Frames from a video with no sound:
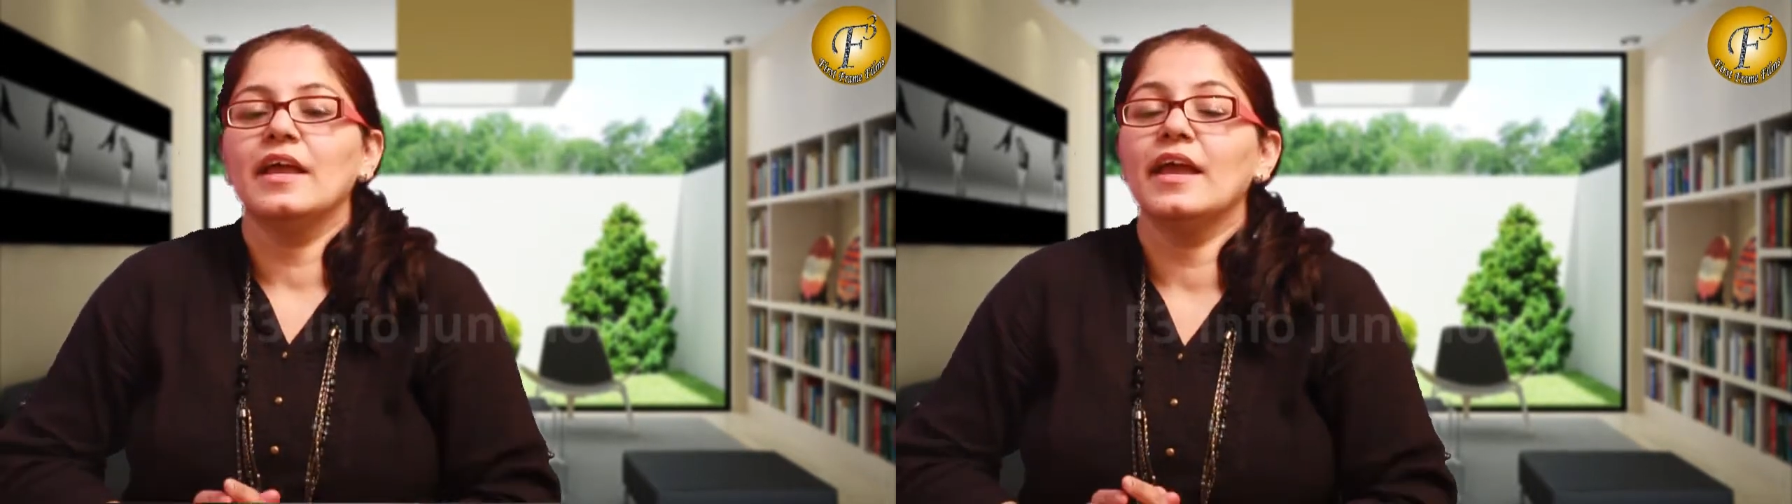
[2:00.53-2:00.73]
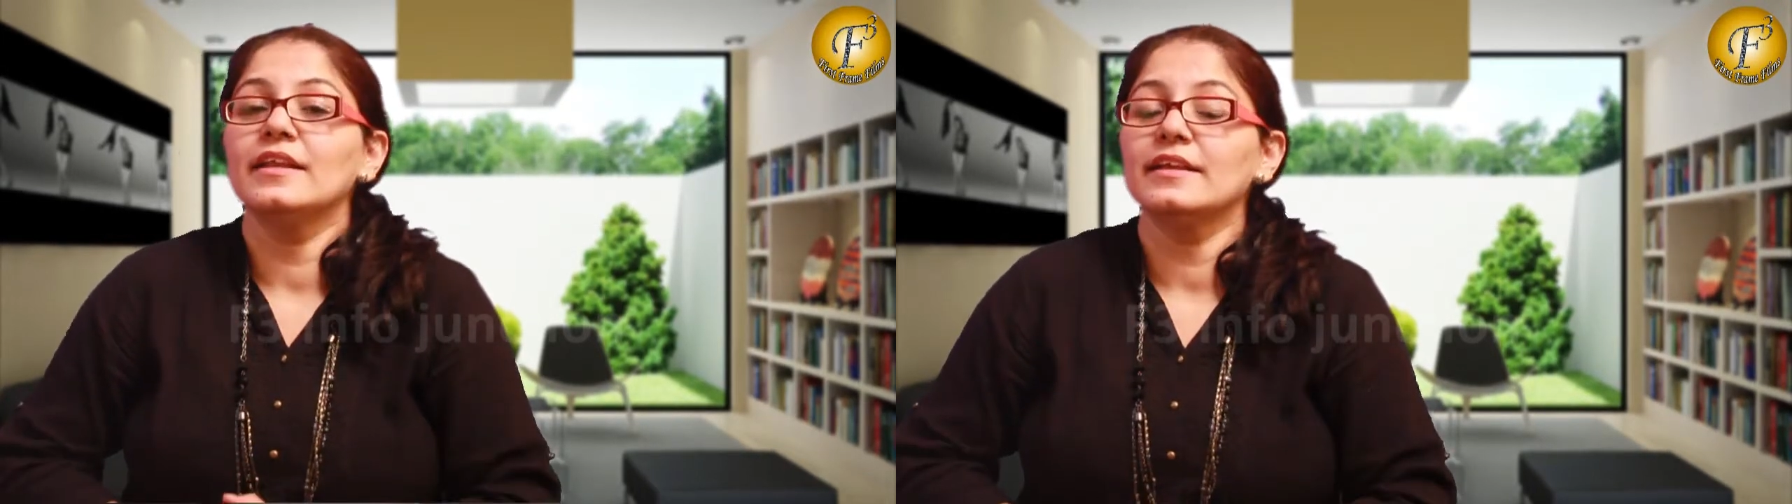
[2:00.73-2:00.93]

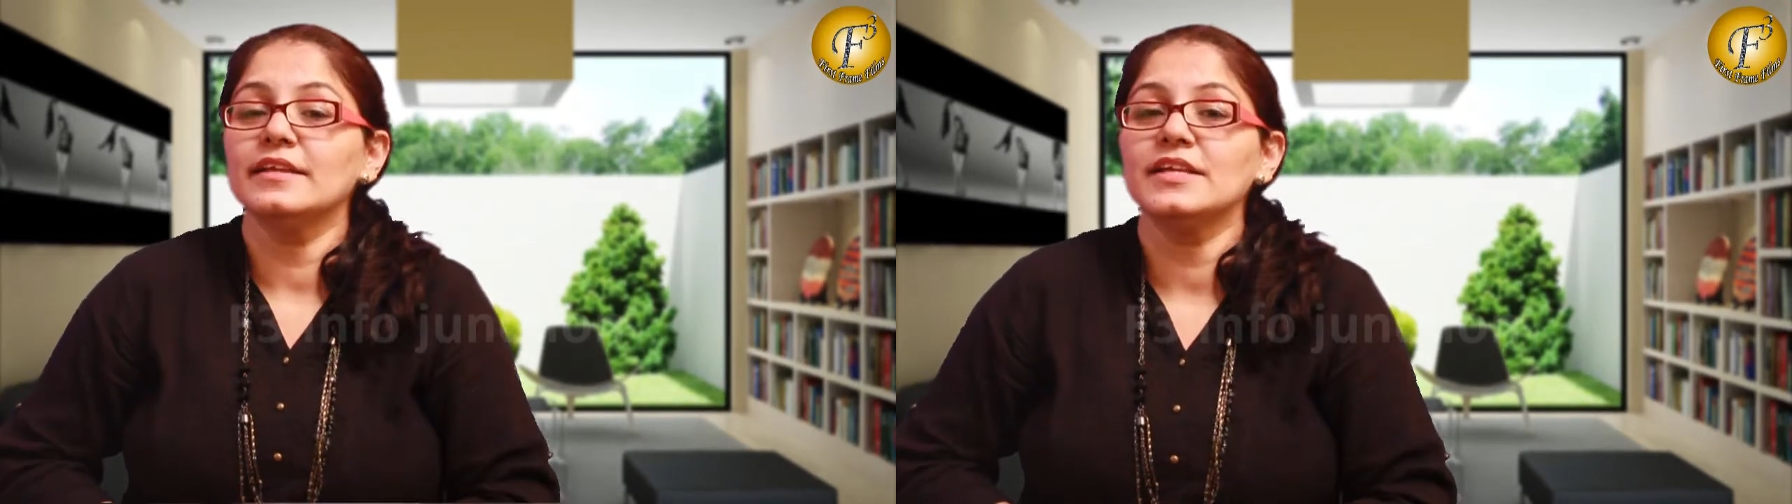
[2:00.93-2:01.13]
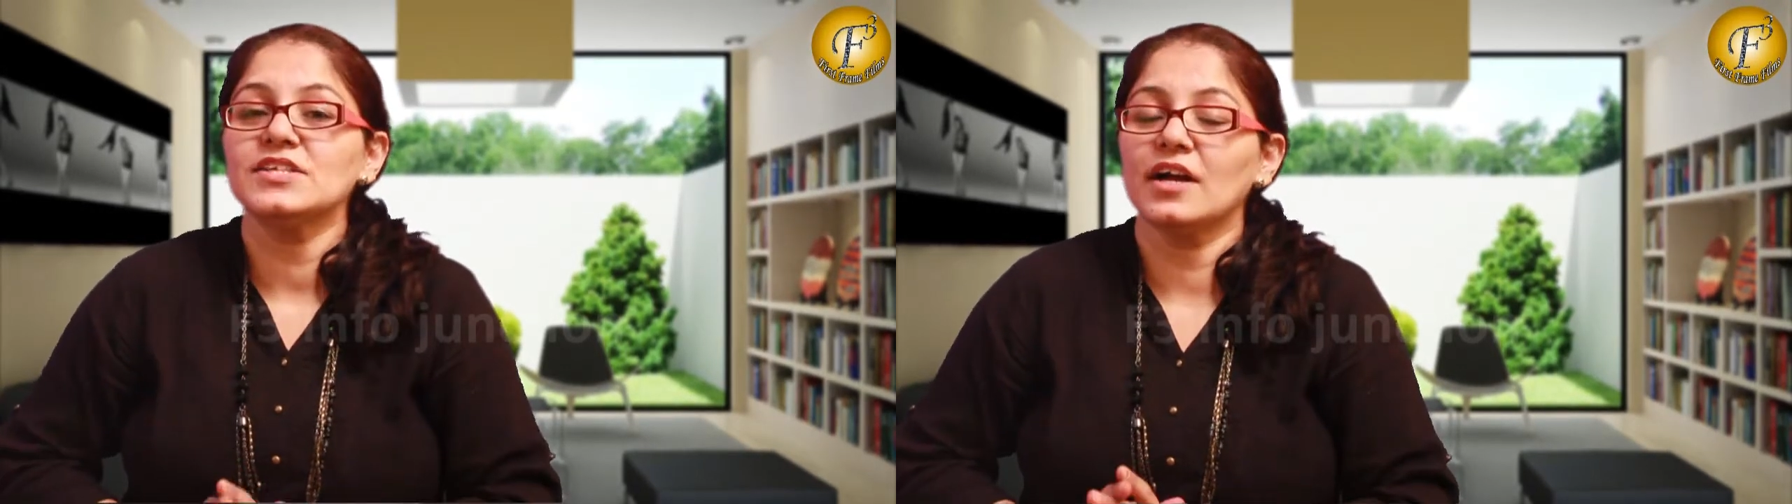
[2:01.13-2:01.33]

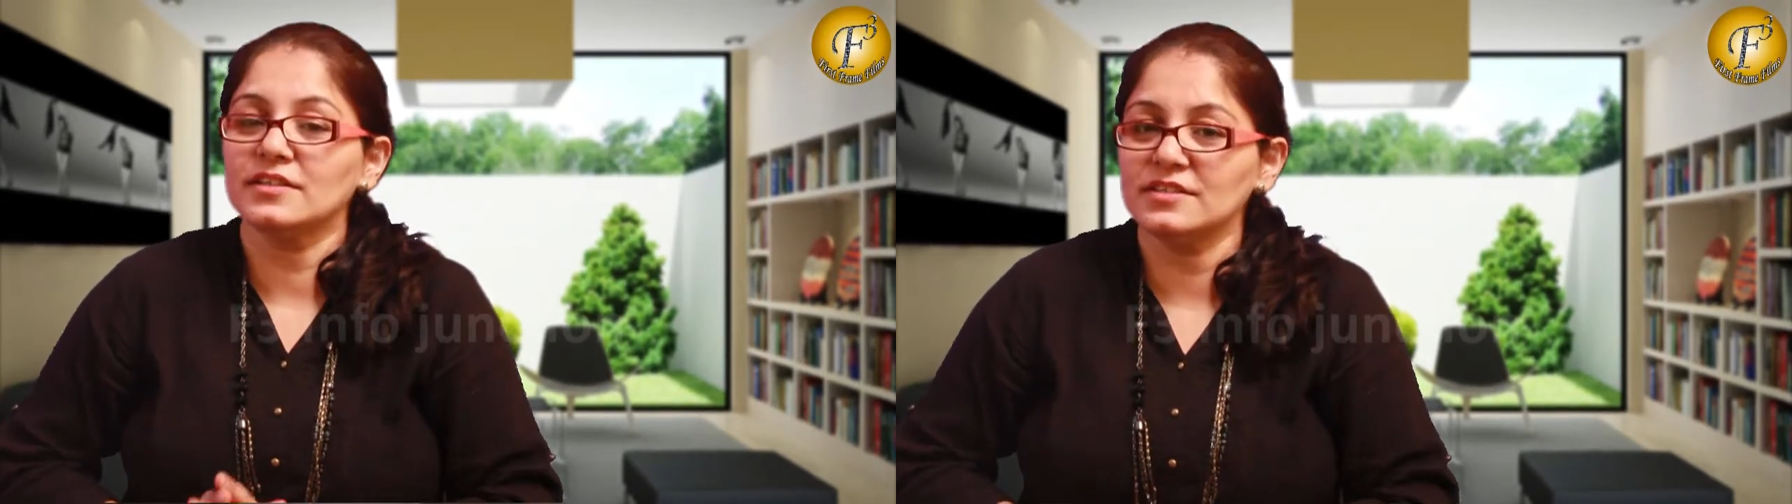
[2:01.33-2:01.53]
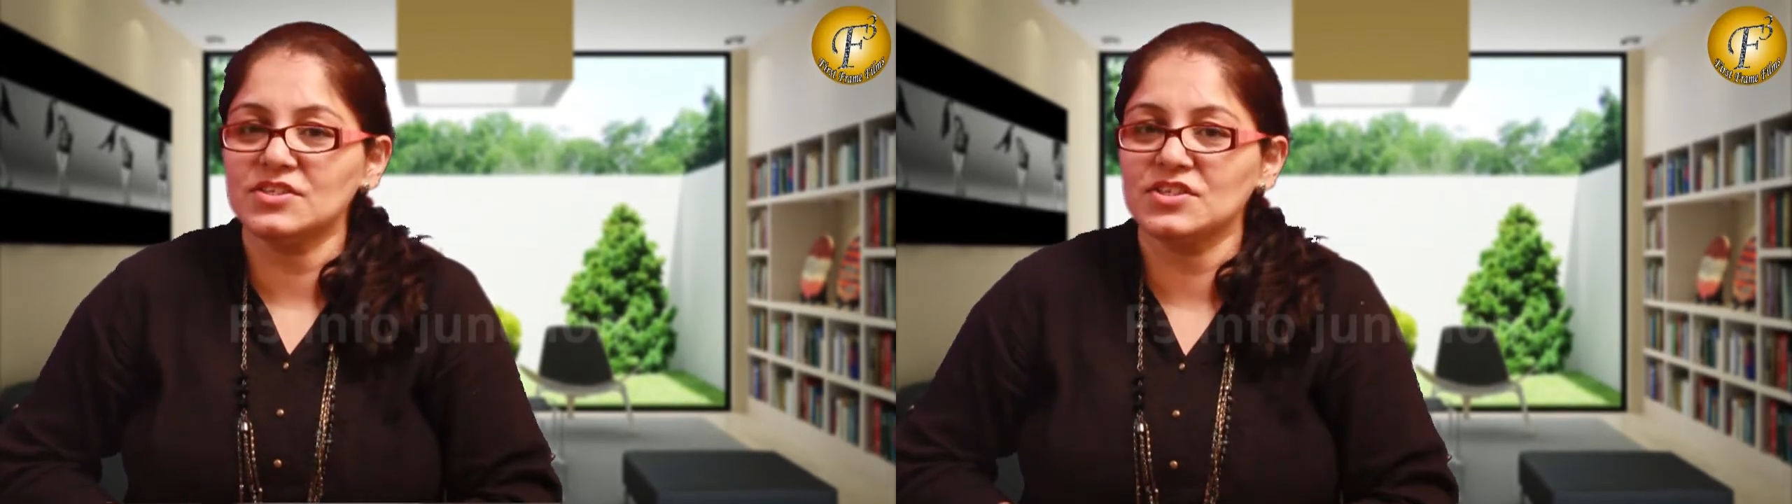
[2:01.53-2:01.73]
Encourage
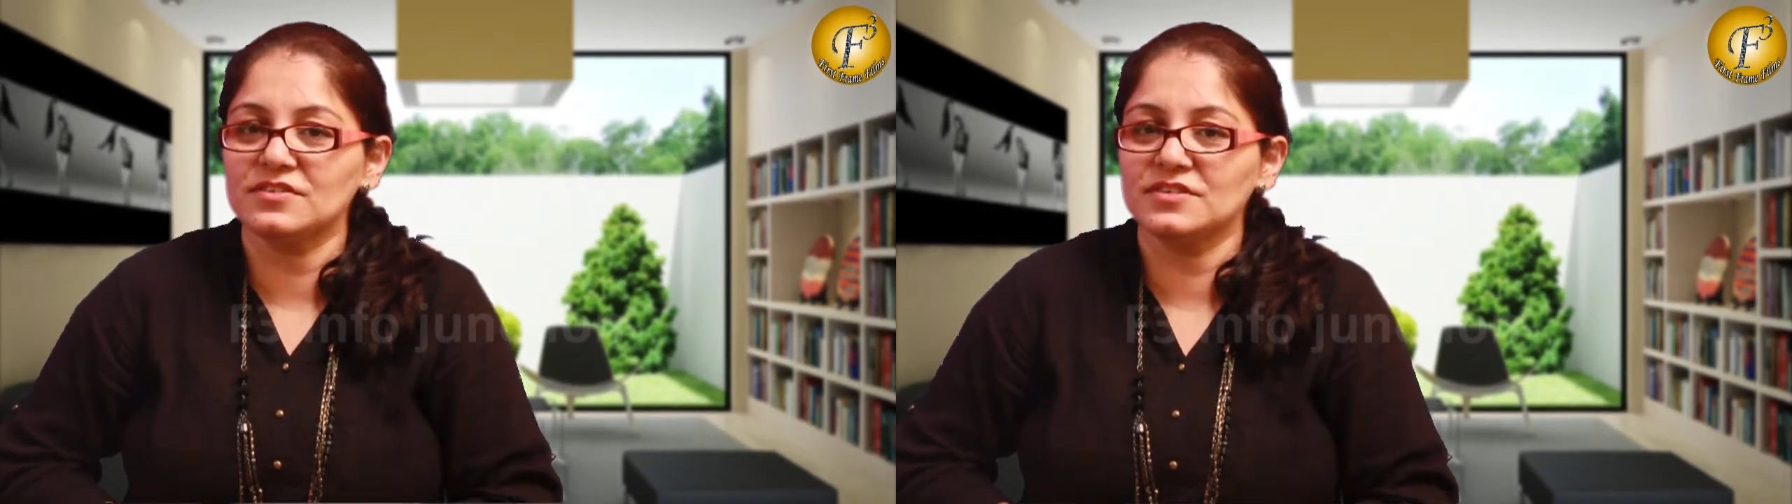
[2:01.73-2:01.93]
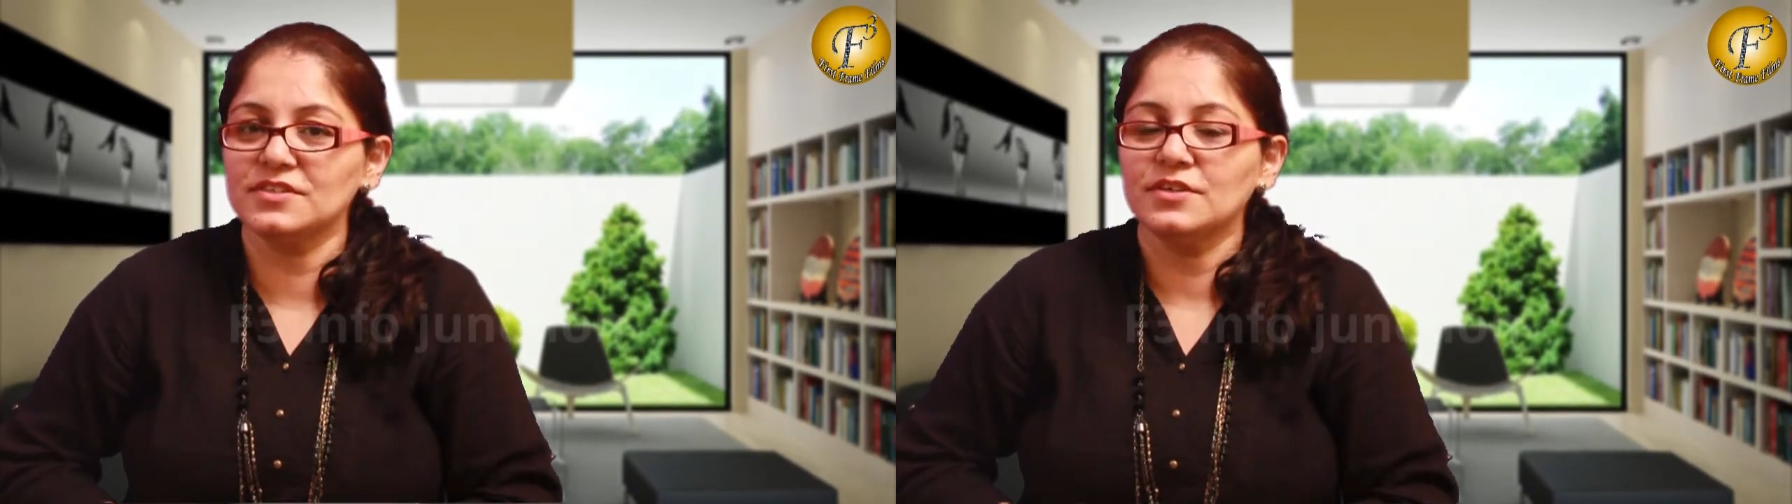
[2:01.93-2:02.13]
other
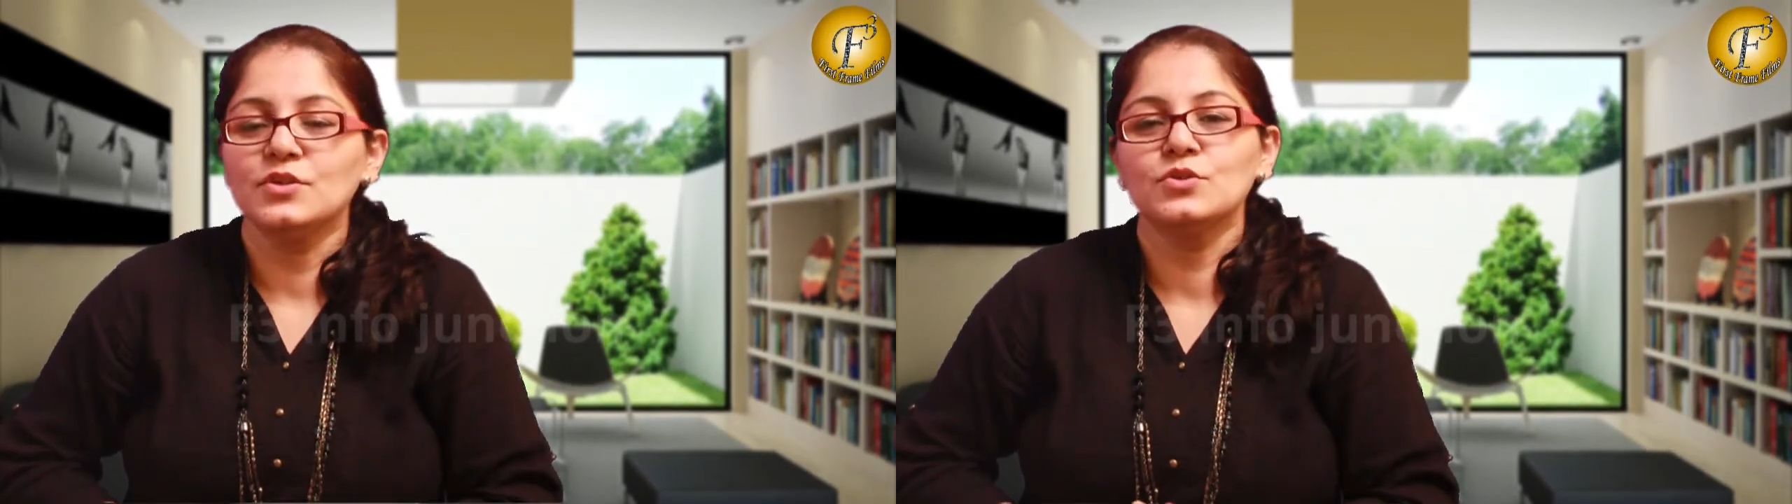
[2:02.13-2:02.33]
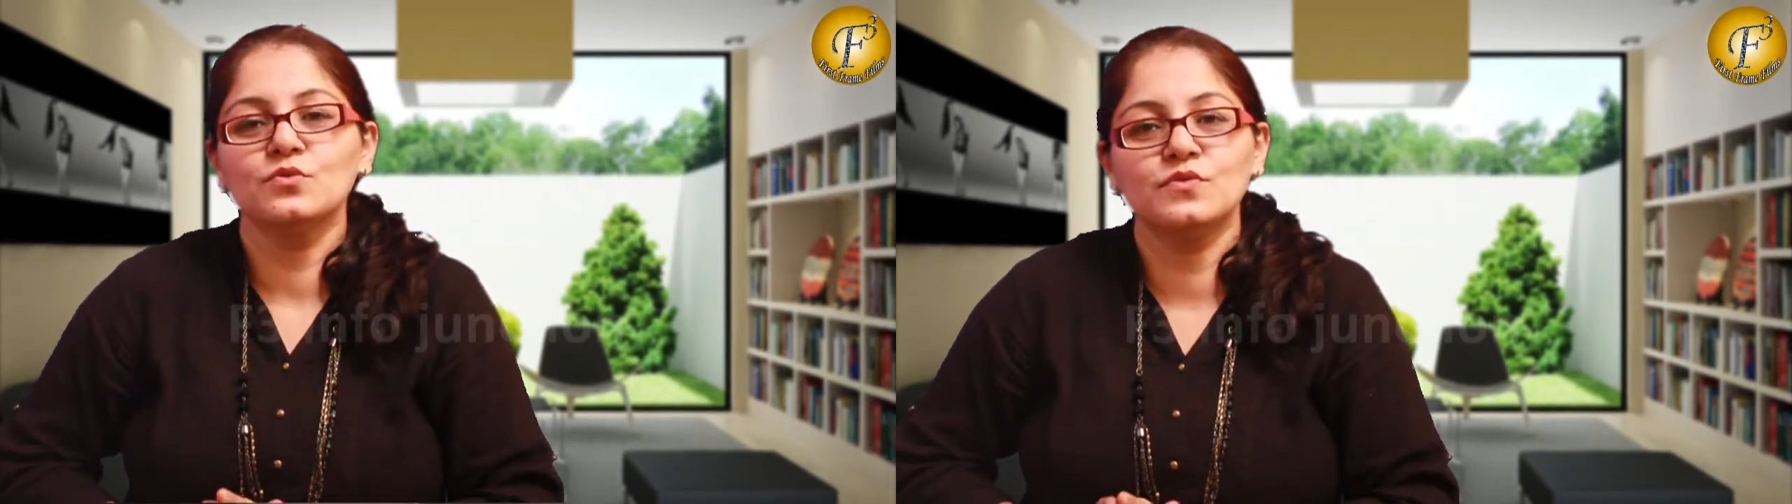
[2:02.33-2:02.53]
children to